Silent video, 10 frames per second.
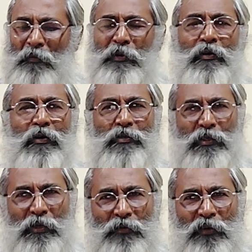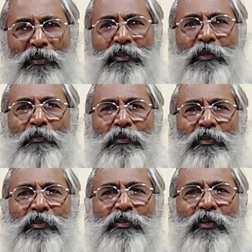because Venus
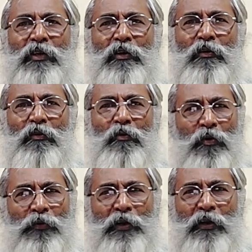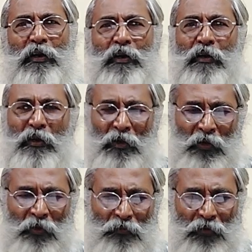represents ovary and
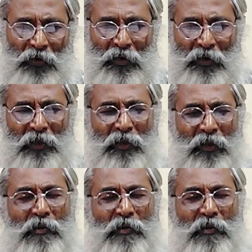fertility.